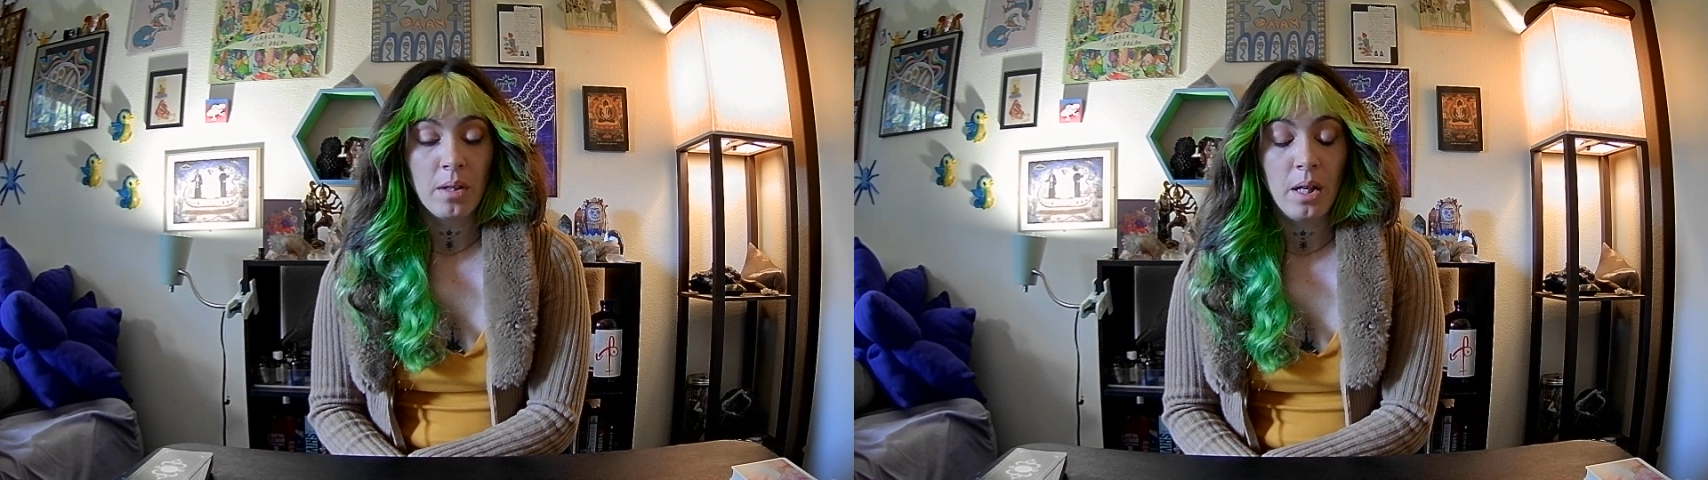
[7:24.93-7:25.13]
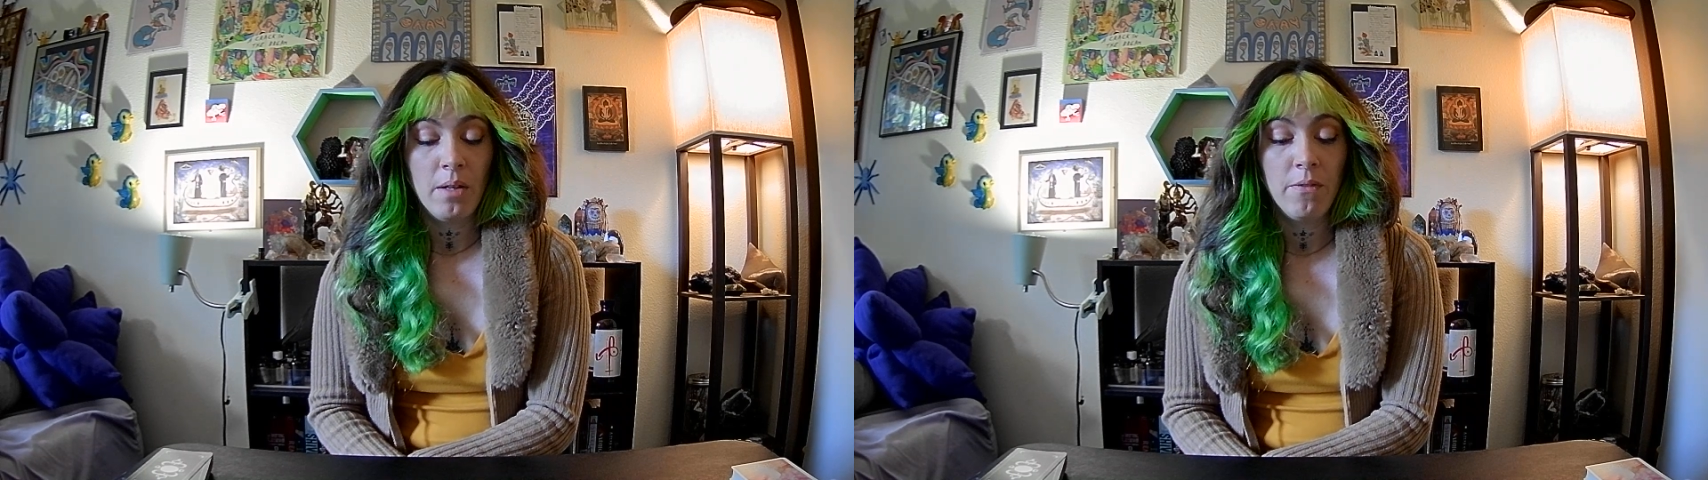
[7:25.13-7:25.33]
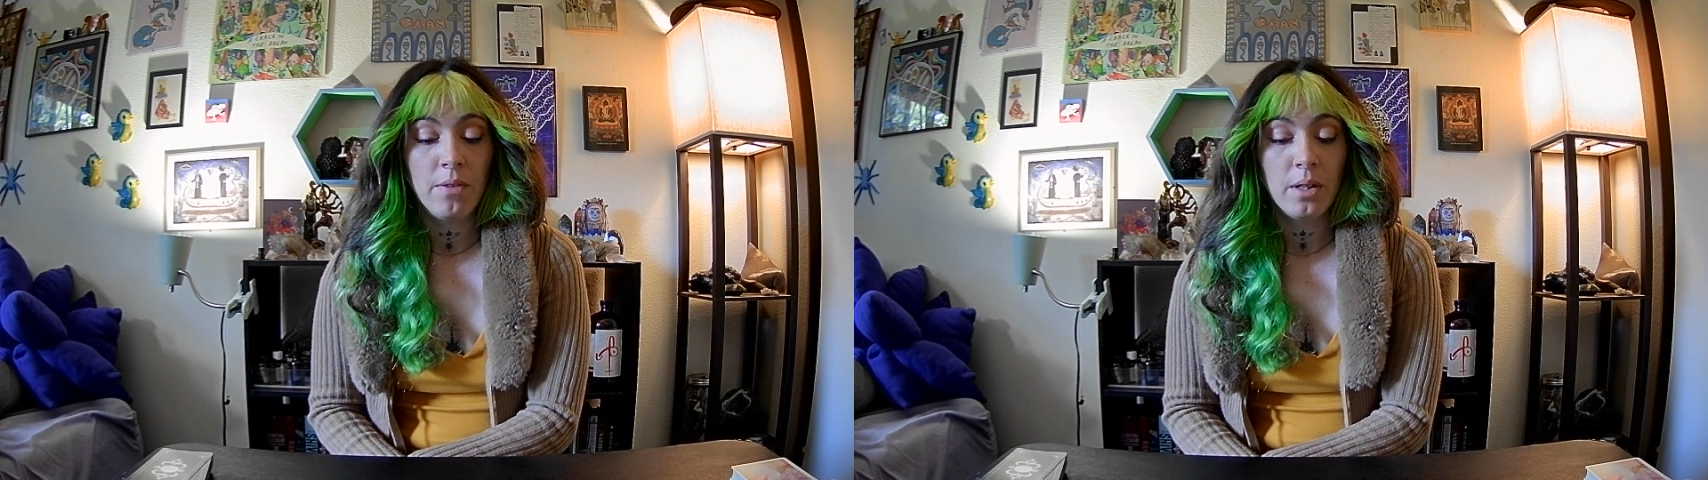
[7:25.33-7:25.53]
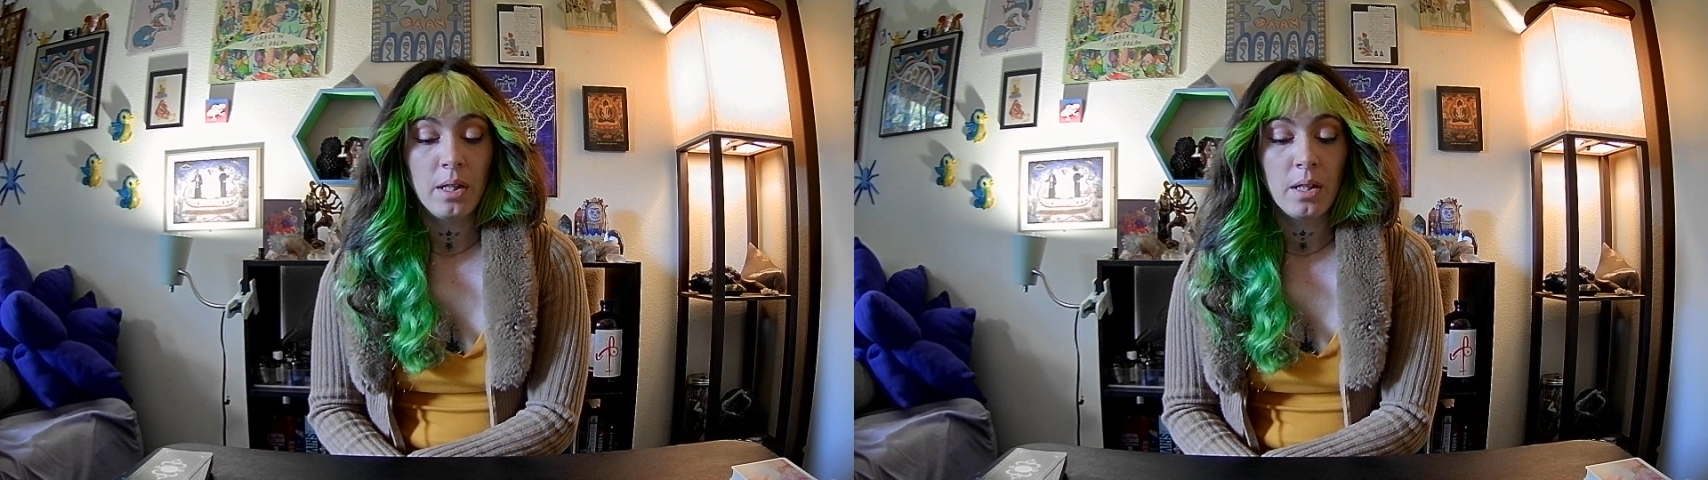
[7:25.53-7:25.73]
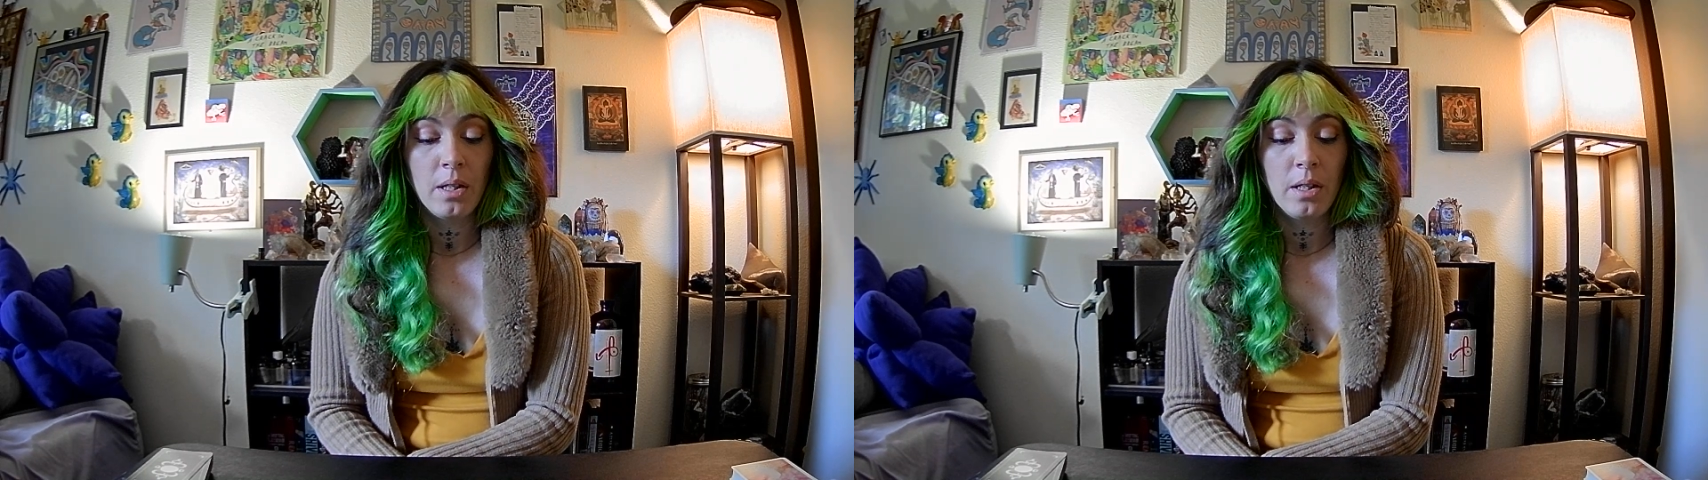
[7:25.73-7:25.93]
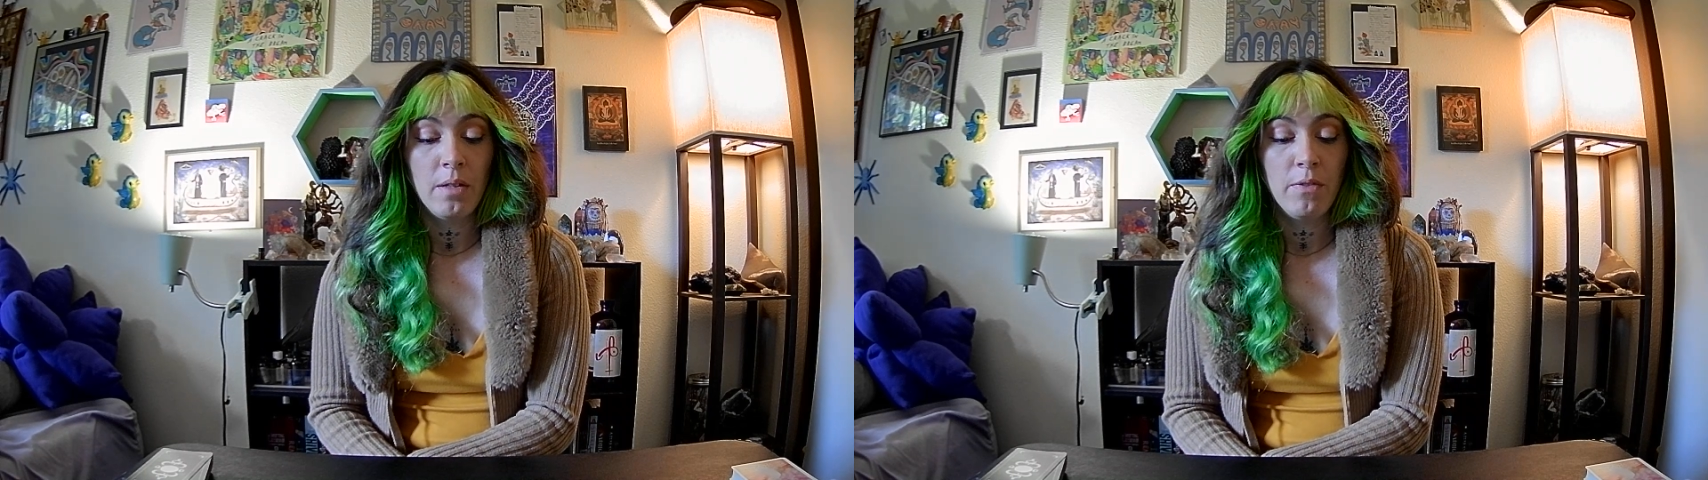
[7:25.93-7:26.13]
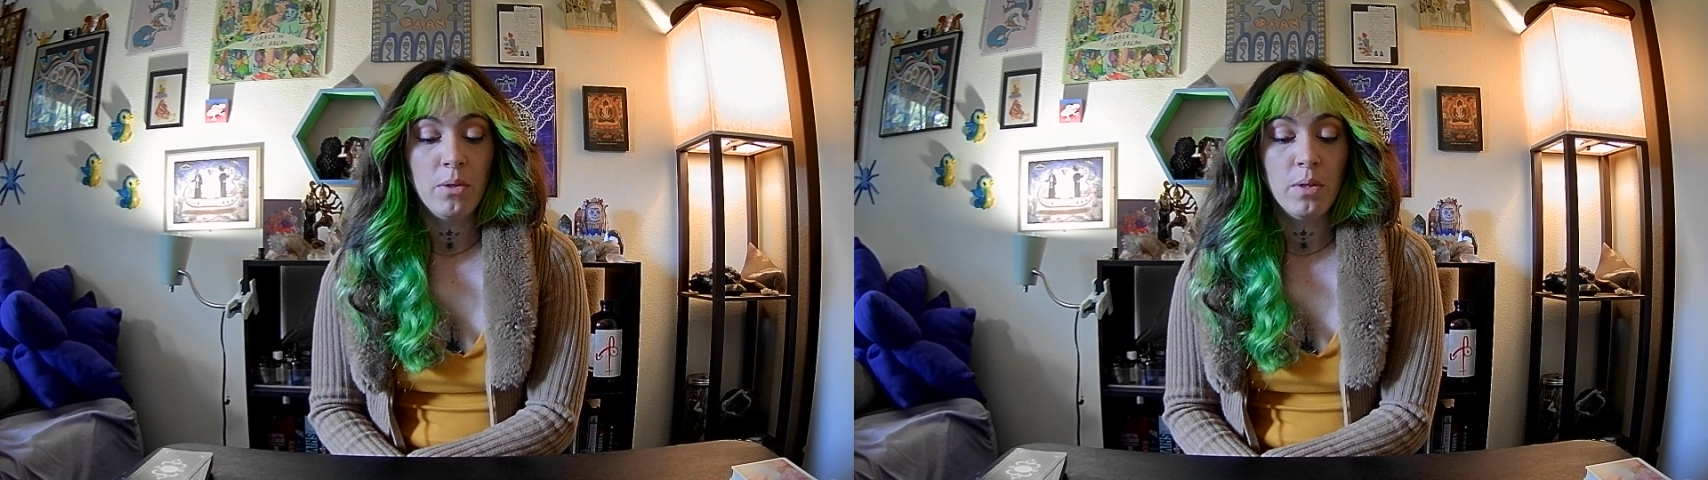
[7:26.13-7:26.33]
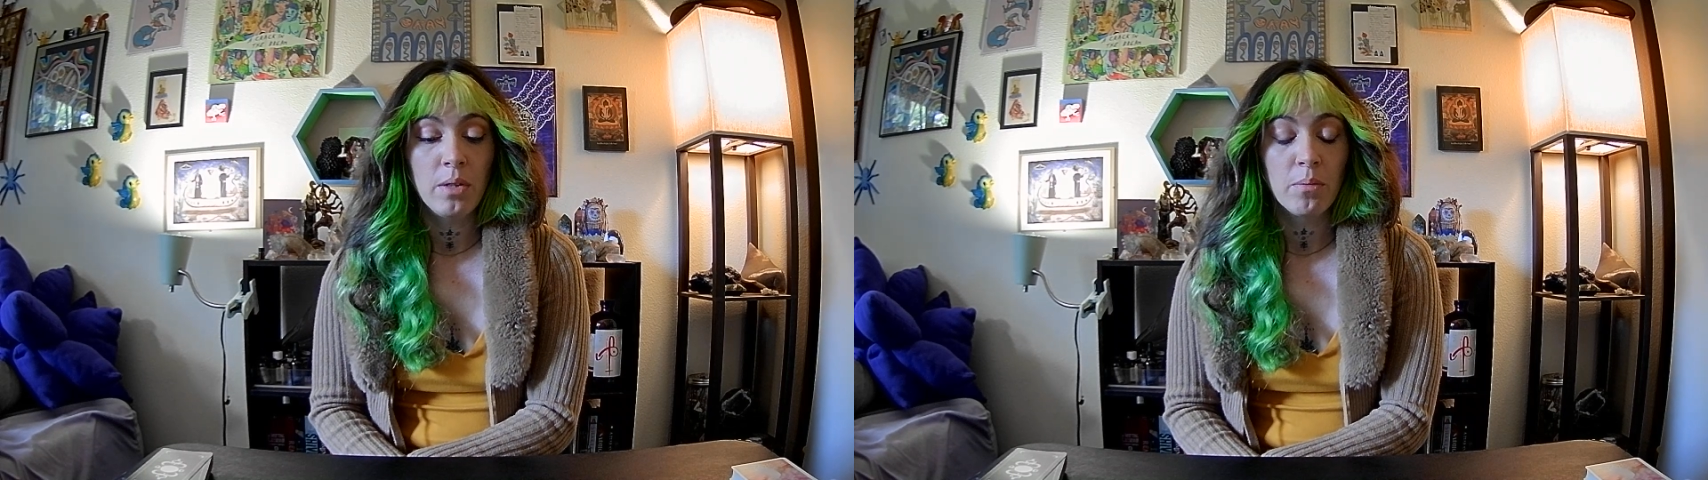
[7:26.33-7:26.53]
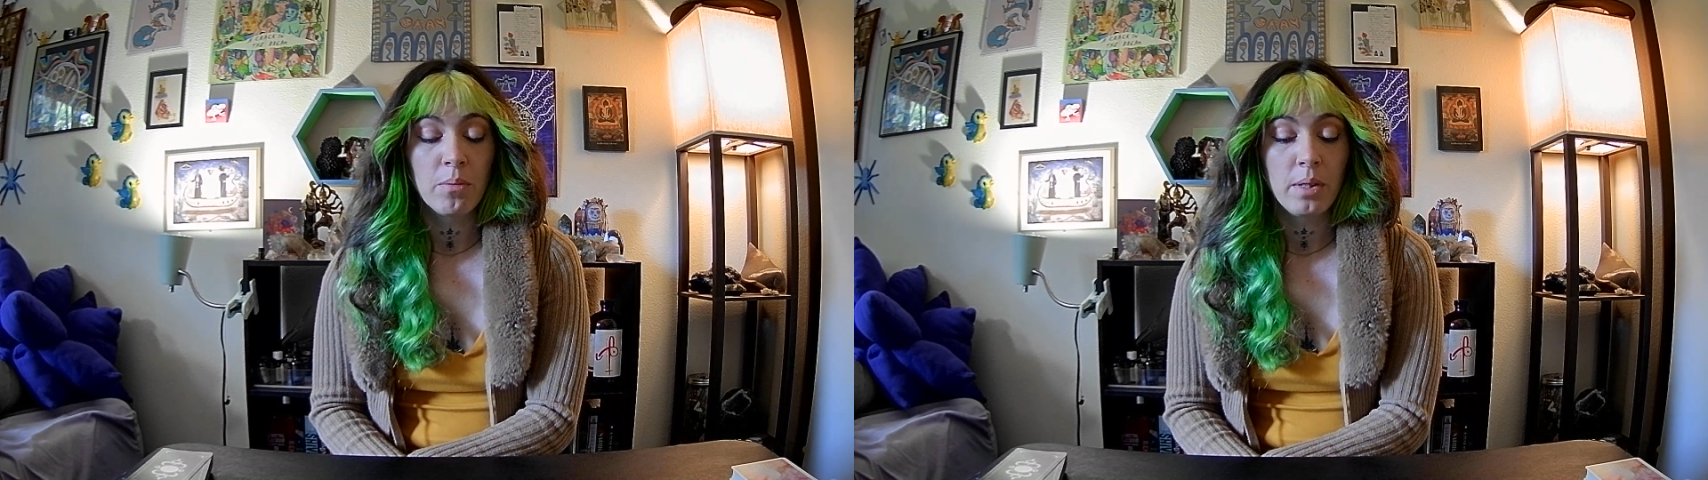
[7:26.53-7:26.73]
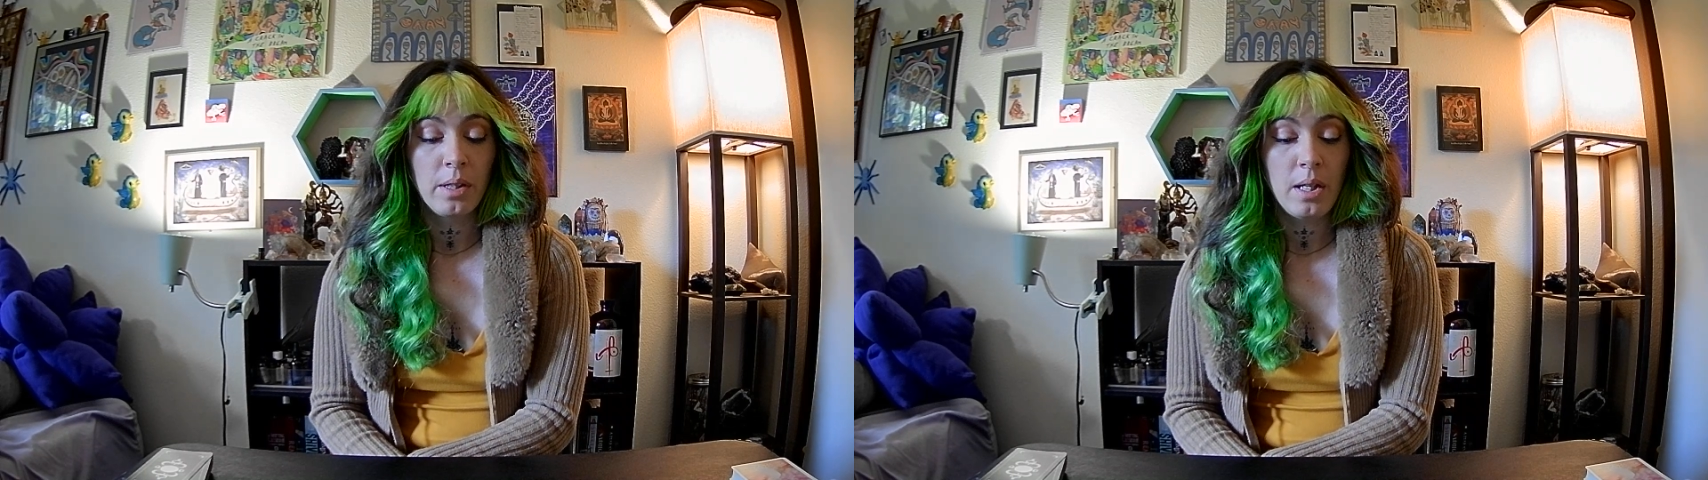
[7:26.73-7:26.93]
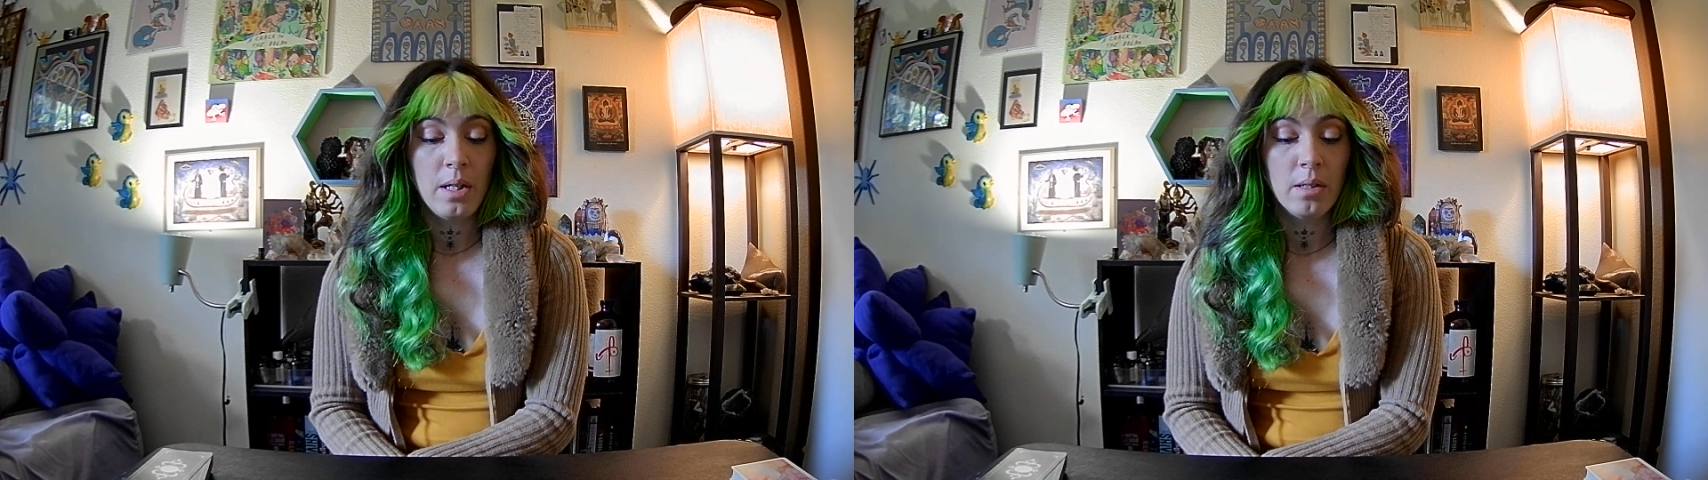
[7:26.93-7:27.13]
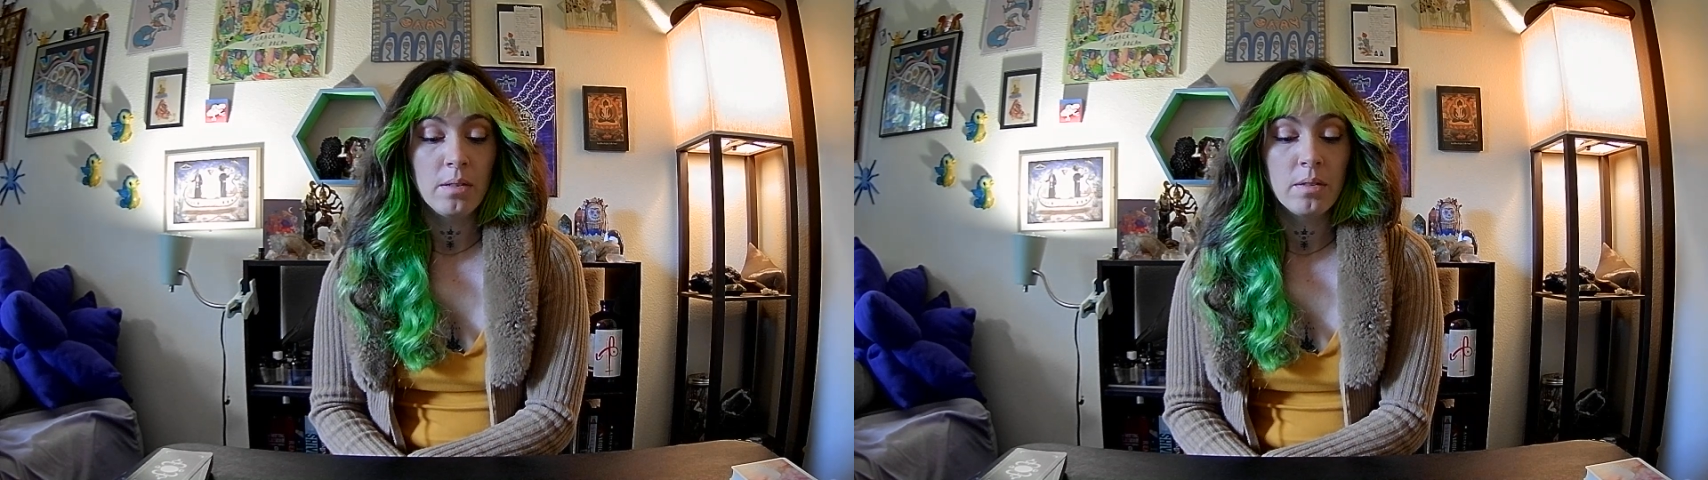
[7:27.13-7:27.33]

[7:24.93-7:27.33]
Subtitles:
I feel like if you can really